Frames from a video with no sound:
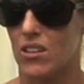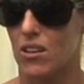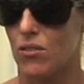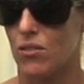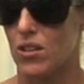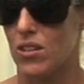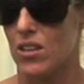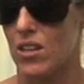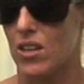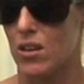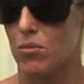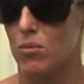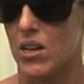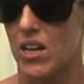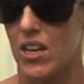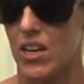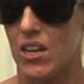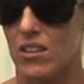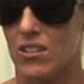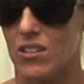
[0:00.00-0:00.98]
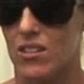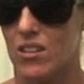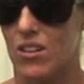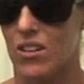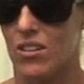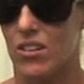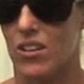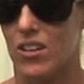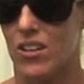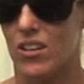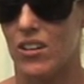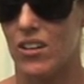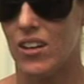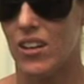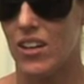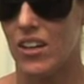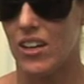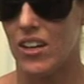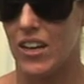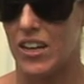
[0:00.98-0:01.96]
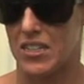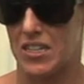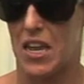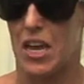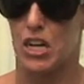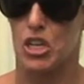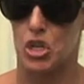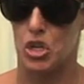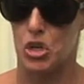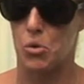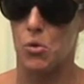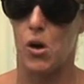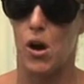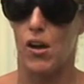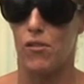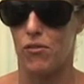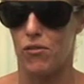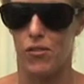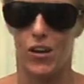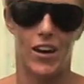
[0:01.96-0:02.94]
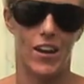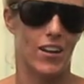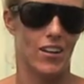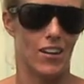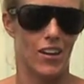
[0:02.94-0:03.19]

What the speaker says: everything a bit easier, and it's actually quite fun.